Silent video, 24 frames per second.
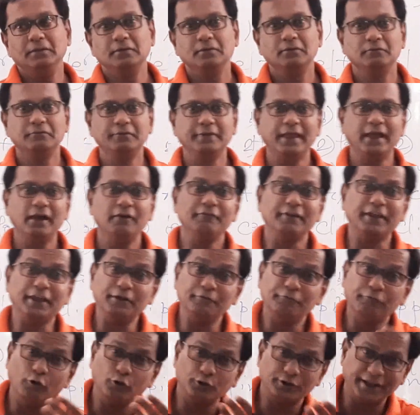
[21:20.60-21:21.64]
we have
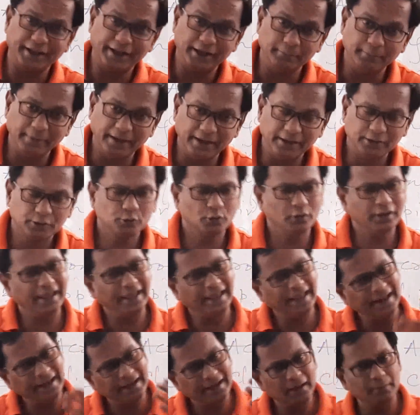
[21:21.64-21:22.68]
infotainment, so
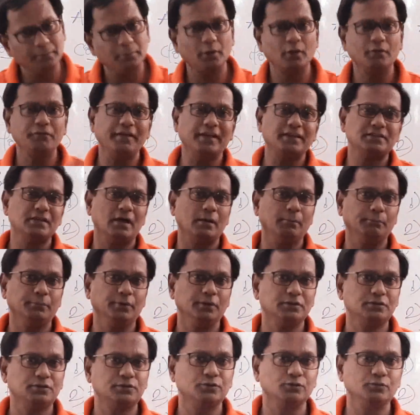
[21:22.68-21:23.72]
n number of
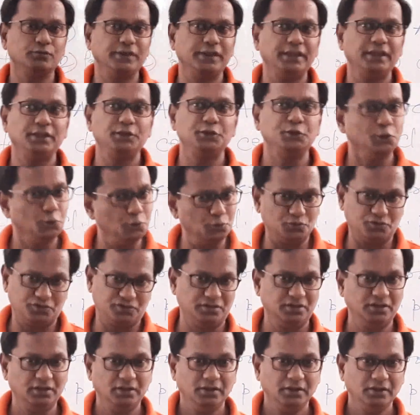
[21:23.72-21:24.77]
examples we
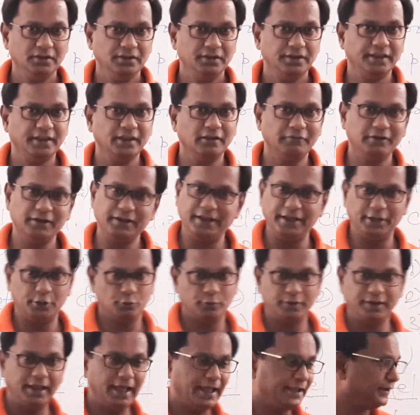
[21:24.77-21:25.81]
use in our
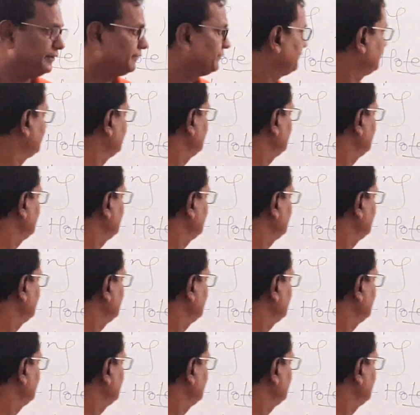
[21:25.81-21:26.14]
day-to-day life.